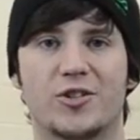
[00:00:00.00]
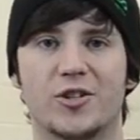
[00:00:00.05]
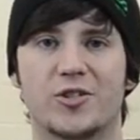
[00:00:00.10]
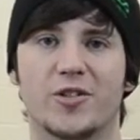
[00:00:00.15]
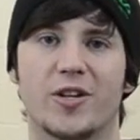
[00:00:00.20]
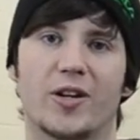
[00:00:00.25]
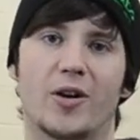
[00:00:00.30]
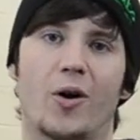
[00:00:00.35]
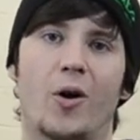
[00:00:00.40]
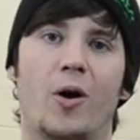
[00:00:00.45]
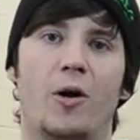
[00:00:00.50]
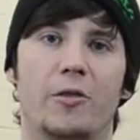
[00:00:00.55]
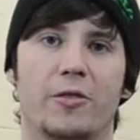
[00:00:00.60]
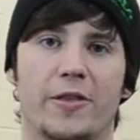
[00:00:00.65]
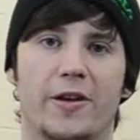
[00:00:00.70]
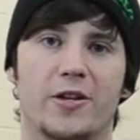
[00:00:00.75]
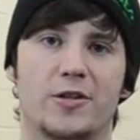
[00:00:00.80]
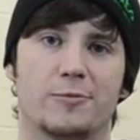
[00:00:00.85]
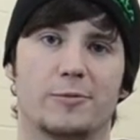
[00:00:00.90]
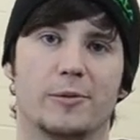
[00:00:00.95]
just like all
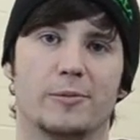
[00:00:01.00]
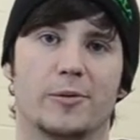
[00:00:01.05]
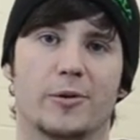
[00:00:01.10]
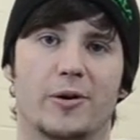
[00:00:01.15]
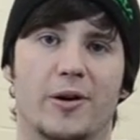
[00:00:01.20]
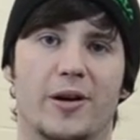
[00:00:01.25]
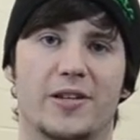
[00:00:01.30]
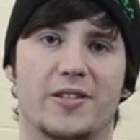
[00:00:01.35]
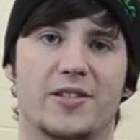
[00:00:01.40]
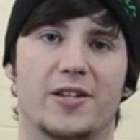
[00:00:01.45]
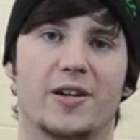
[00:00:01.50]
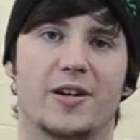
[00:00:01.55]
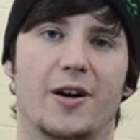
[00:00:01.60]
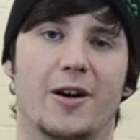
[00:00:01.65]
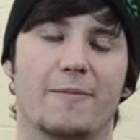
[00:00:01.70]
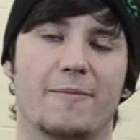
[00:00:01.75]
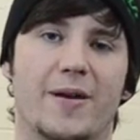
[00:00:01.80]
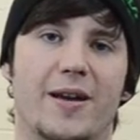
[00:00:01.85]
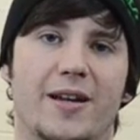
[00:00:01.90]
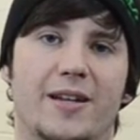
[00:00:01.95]
things Boomba Racing,
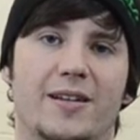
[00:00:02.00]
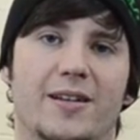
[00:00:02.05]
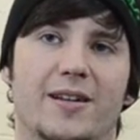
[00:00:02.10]
are made,